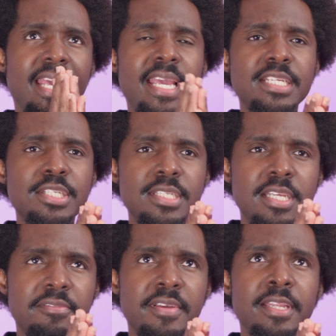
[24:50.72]

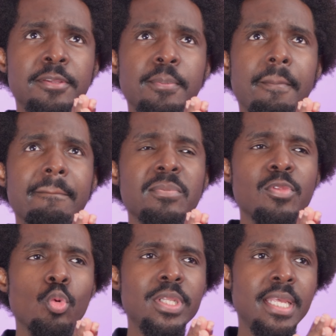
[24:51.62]
HDFN
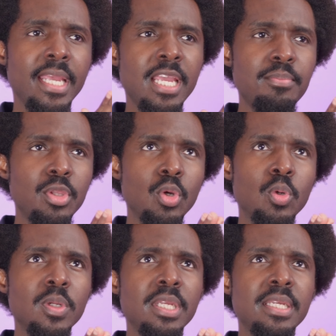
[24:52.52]
with the
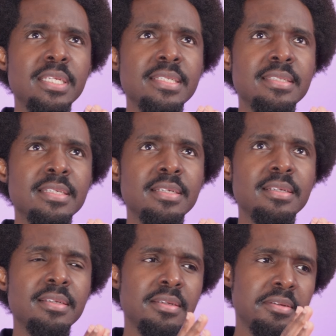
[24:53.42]
ABO is
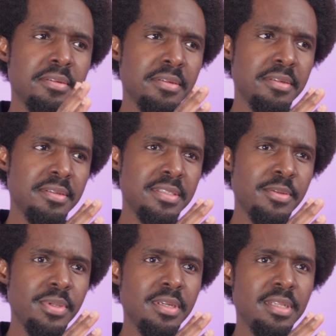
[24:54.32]

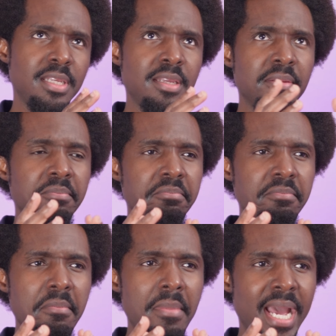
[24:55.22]
typically
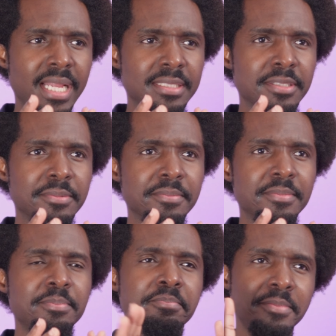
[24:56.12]
mild.
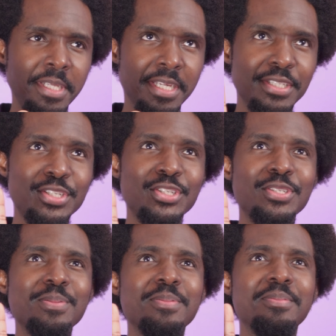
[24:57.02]

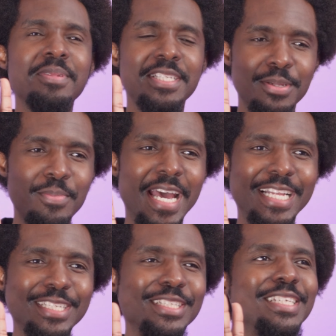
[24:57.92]
Yes, It's a
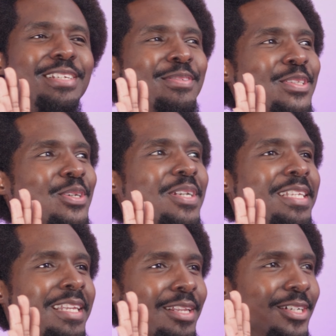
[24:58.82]
mild. Even though
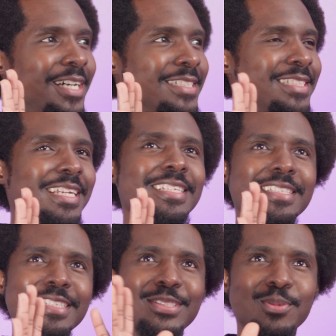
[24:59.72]
it can cause death,
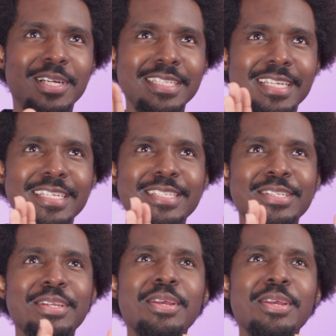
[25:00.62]
this one is